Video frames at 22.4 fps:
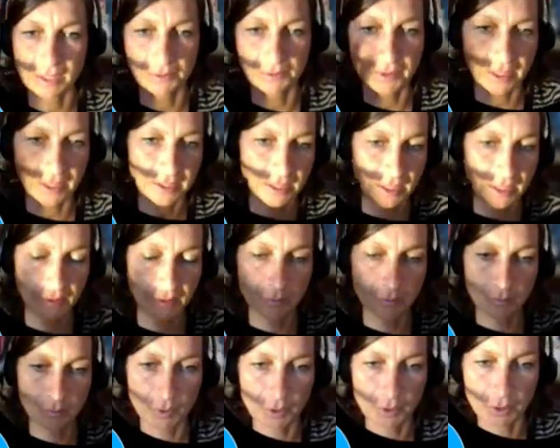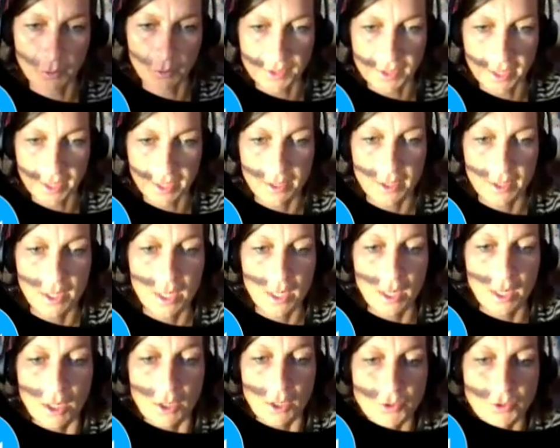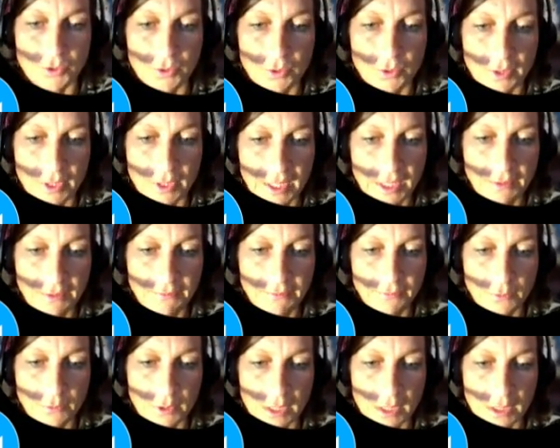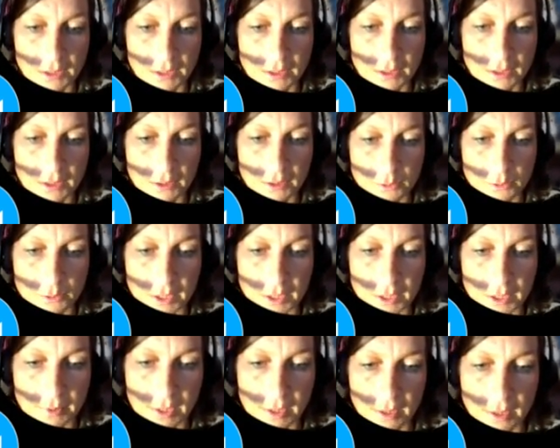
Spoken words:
side, right side, what goes there. So -4 not included.